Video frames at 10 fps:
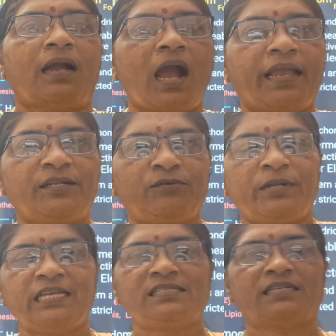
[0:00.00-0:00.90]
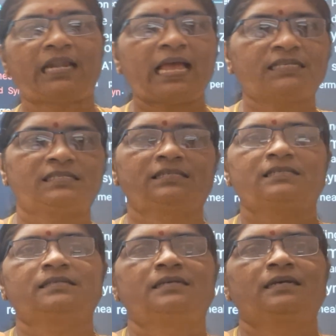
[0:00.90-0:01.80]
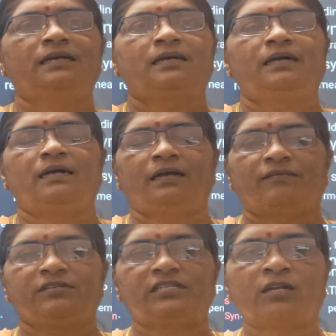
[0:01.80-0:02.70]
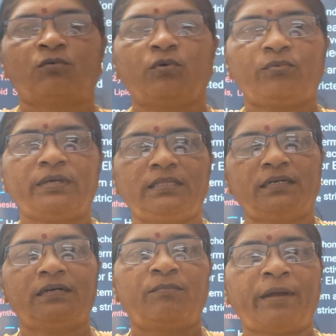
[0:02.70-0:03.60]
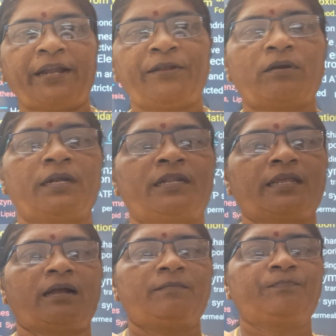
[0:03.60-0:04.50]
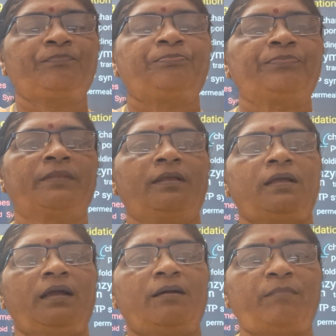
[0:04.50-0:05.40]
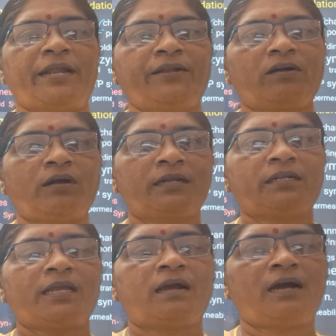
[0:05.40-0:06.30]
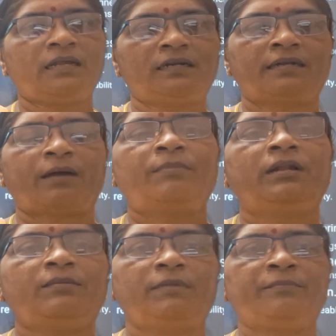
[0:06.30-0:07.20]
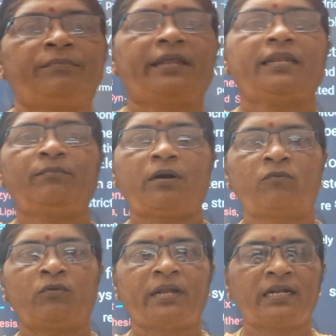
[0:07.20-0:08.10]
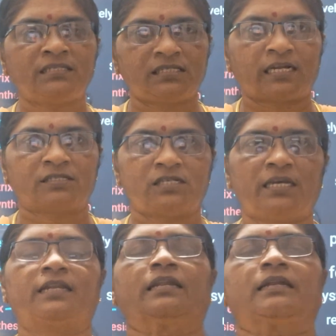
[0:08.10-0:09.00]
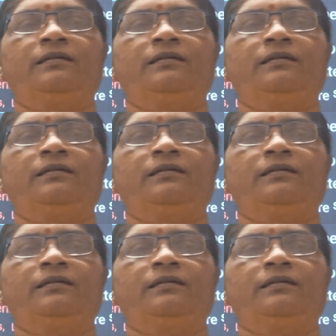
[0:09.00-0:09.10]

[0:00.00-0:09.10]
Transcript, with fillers: Hi, today's class we shall go with mitochondria. Mitochondria are double membrane bounded structure.